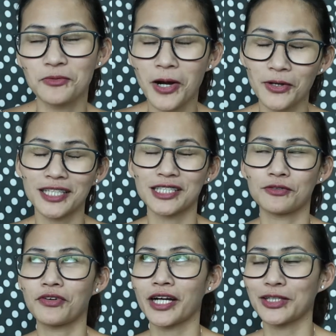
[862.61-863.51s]
Wow, that's
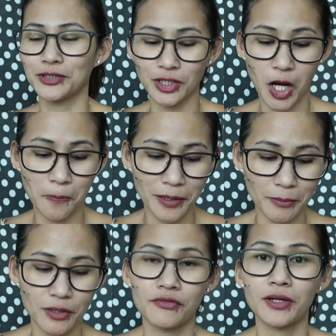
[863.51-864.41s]
a very good
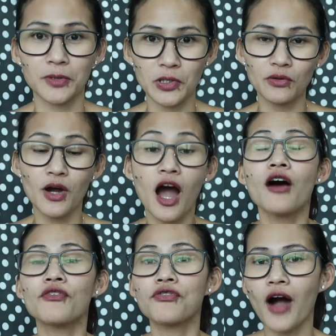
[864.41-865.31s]
compliment from you.
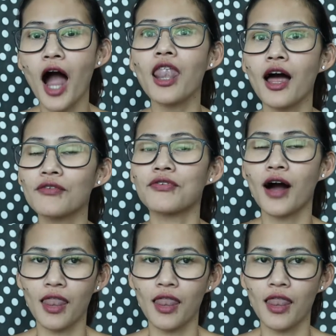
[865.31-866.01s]
Fala.